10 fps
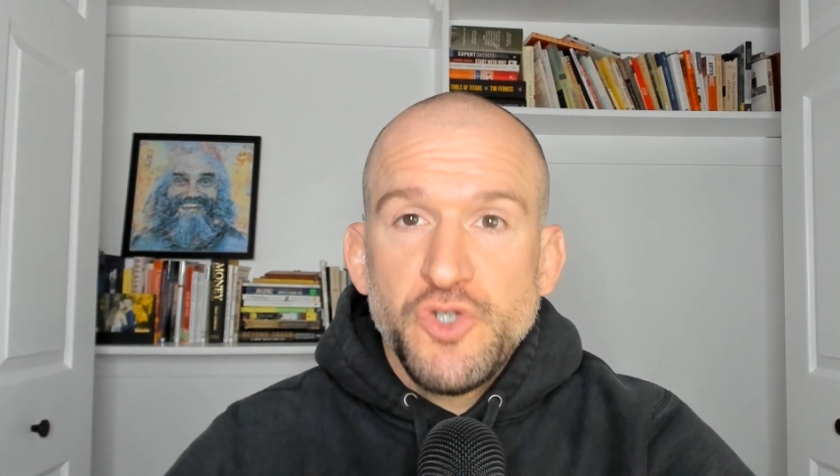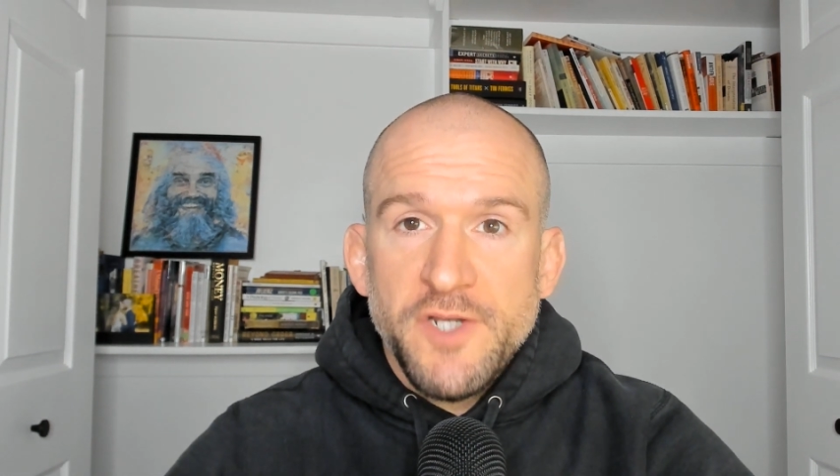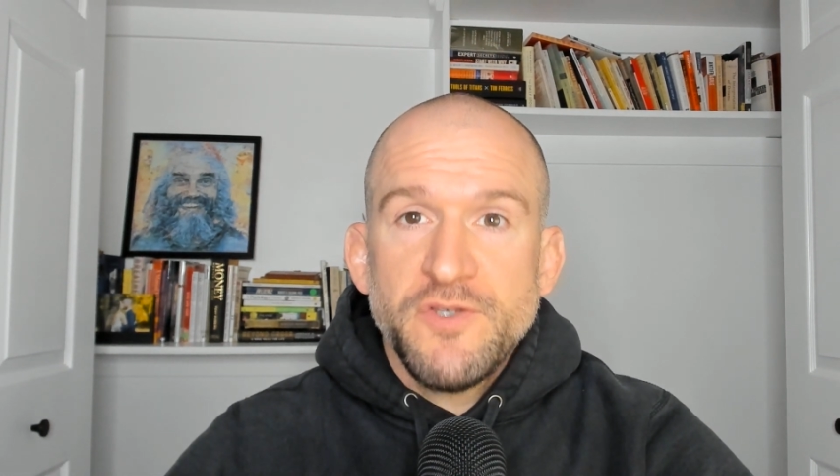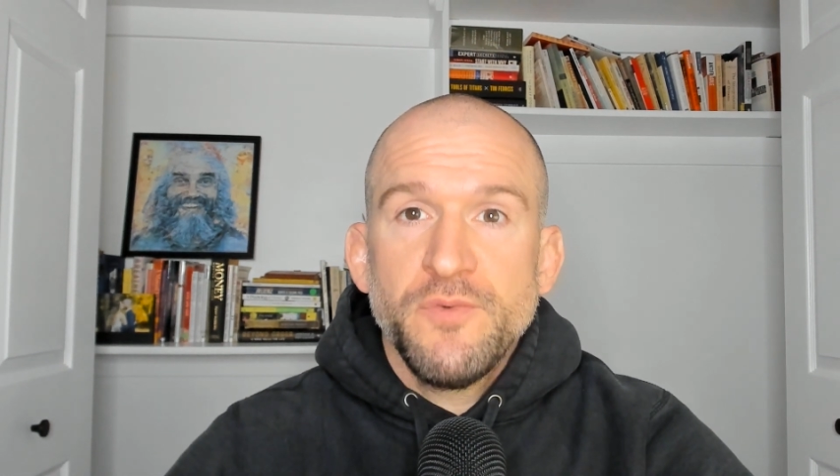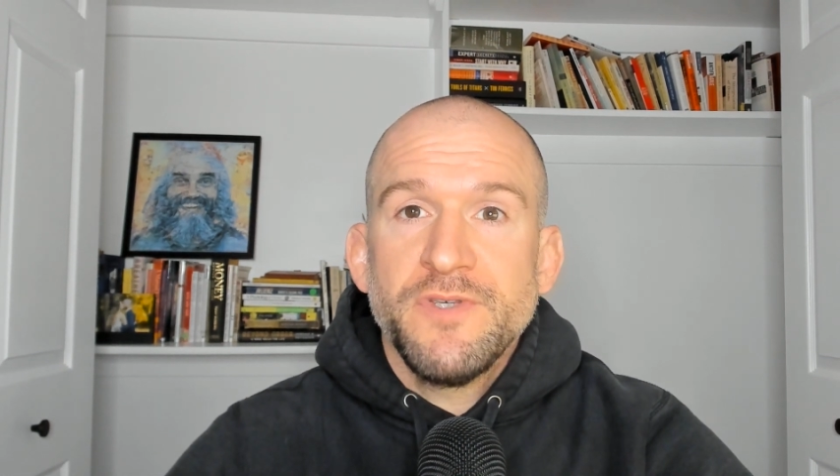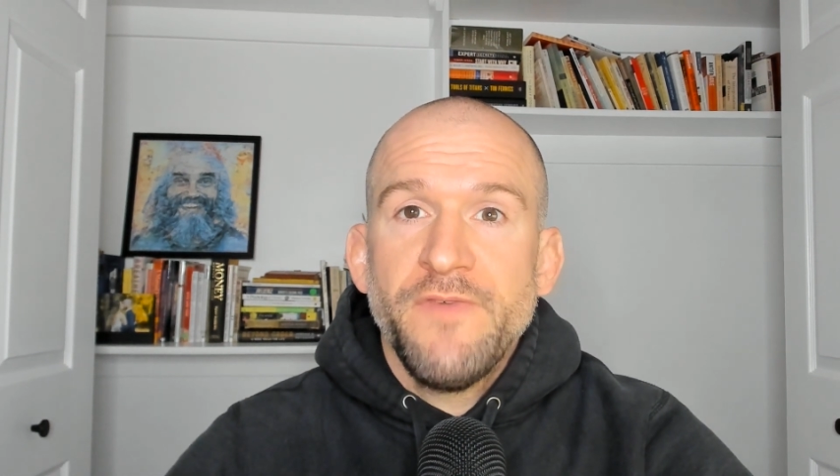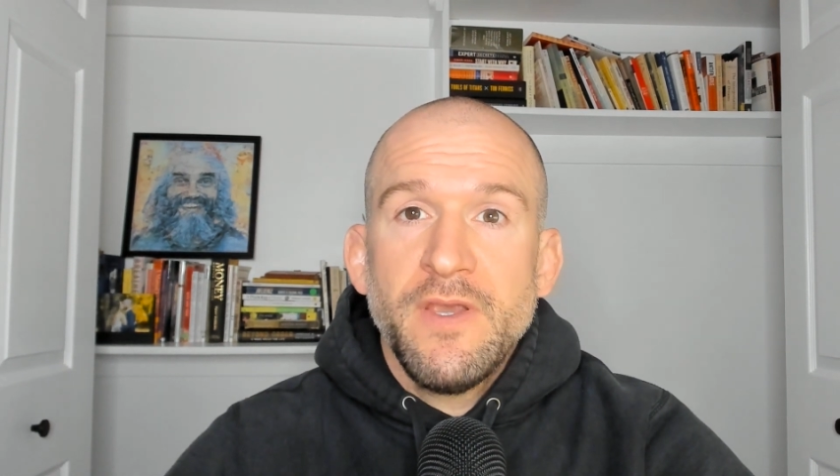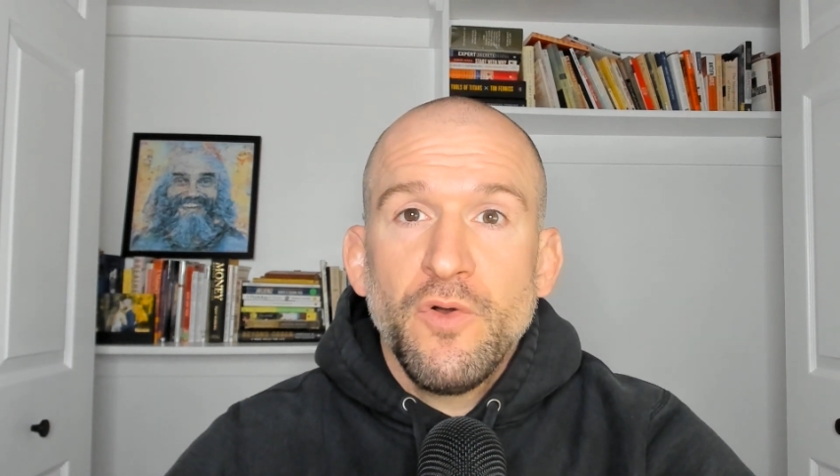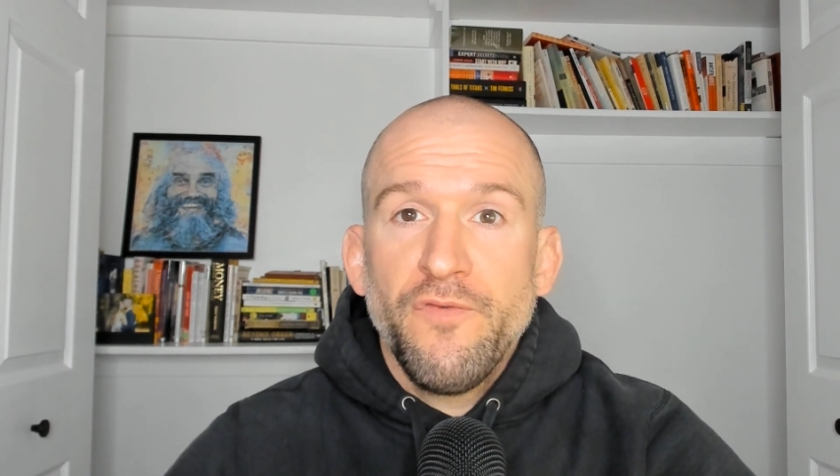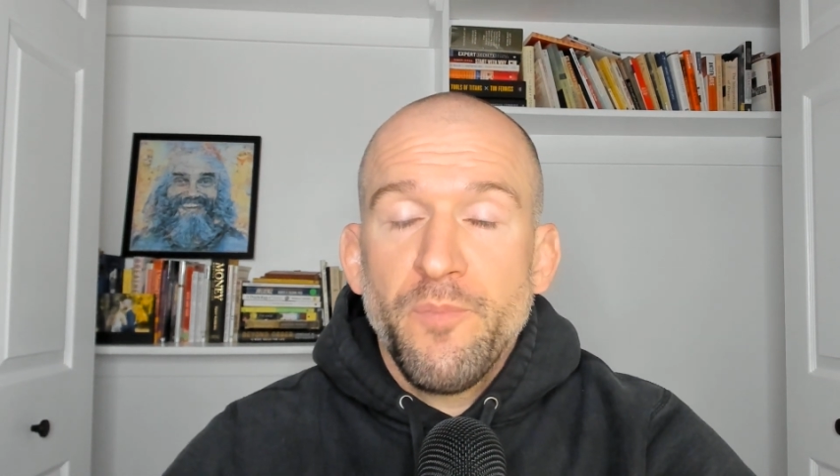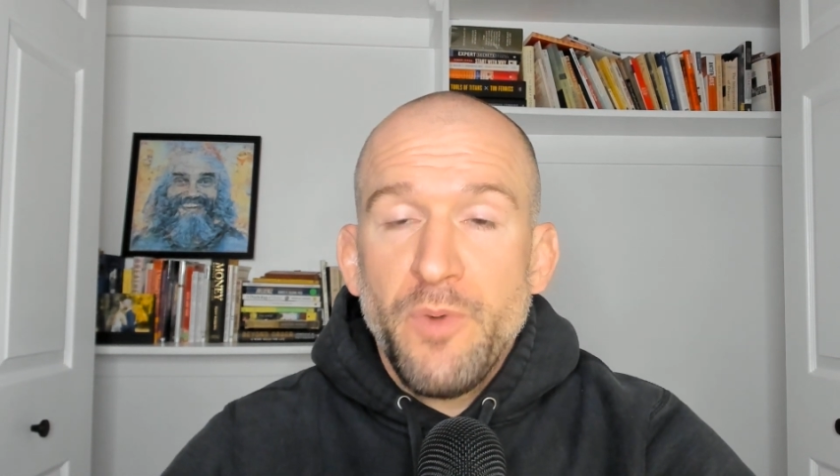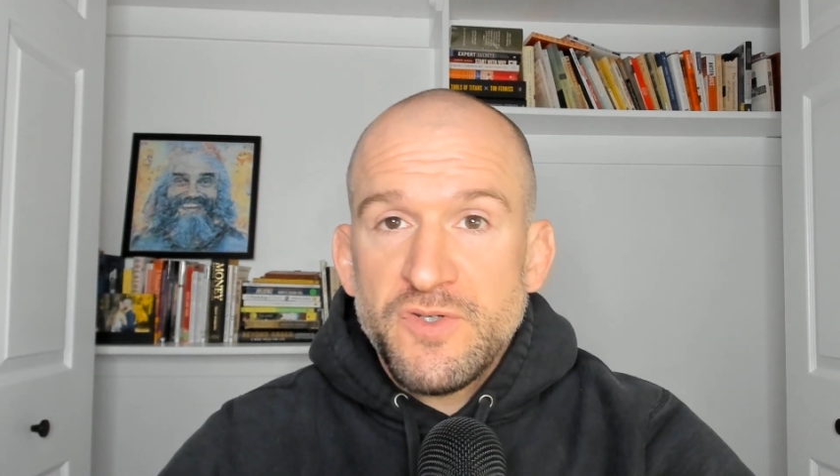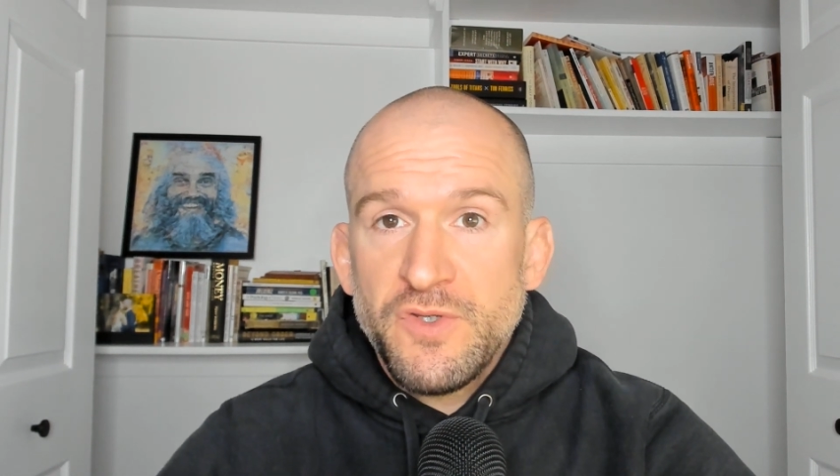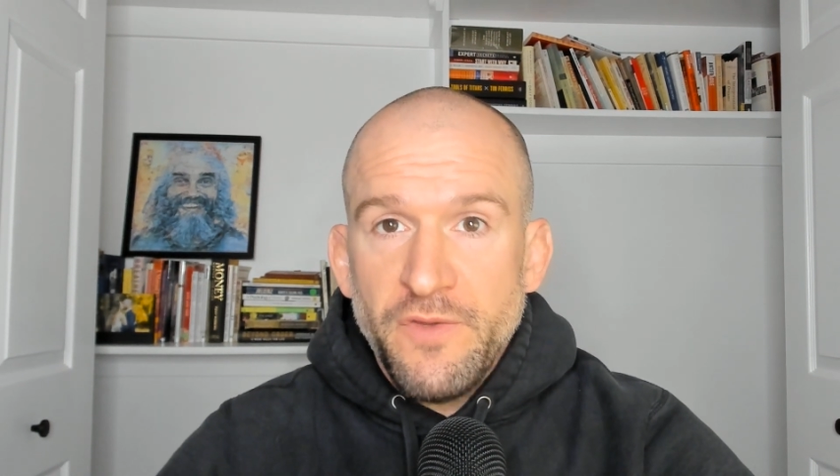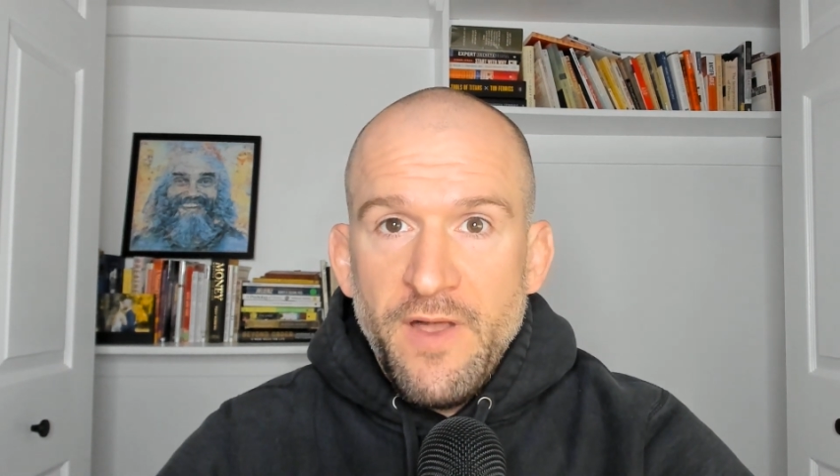Jitsu as a vehicle for
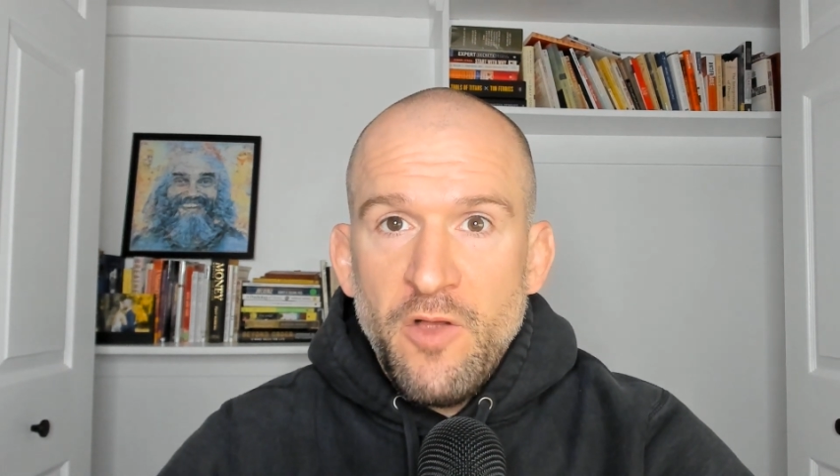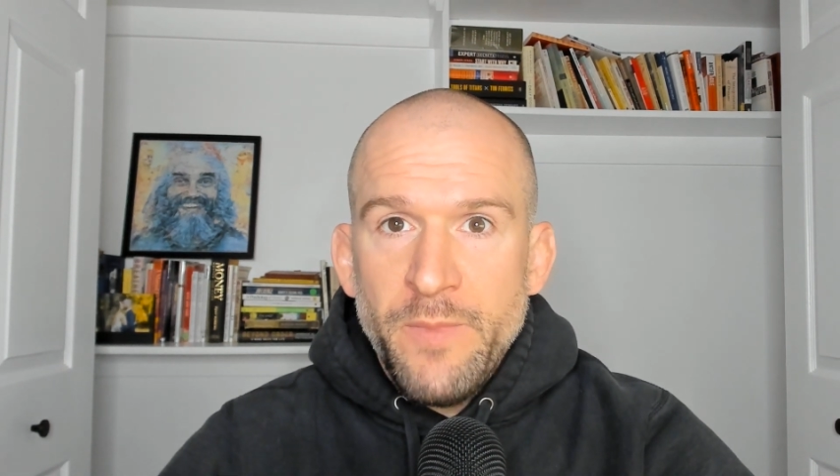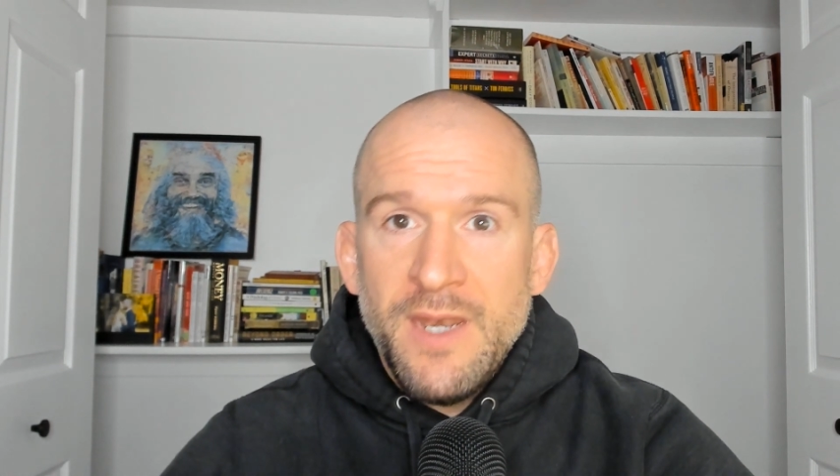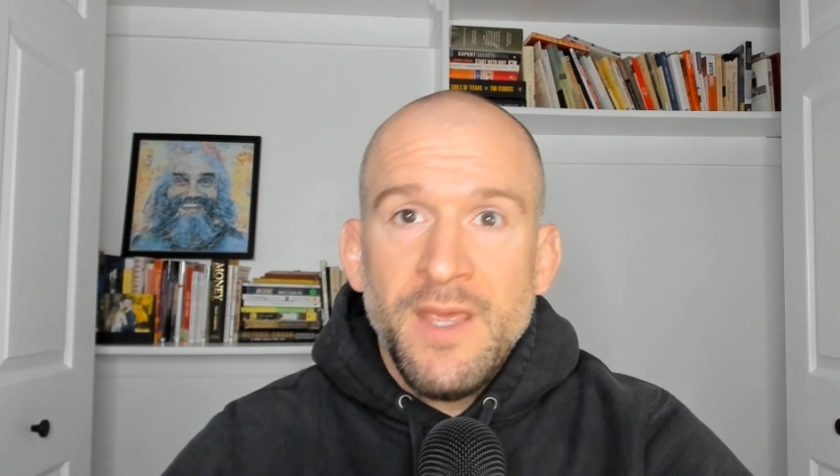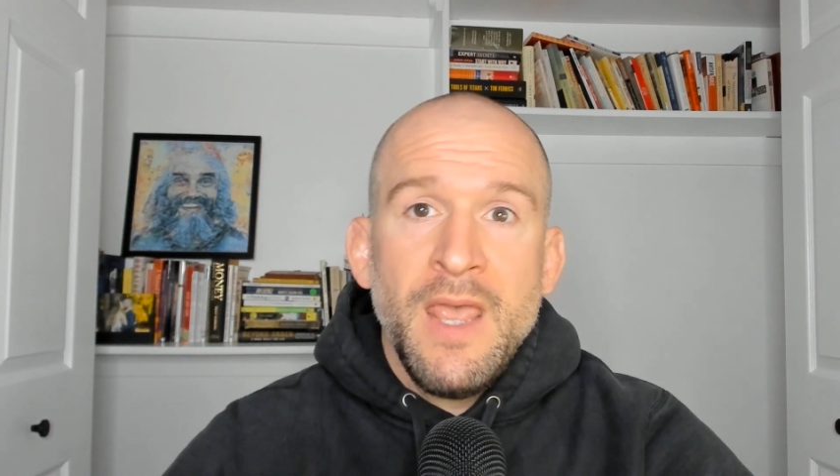personal development.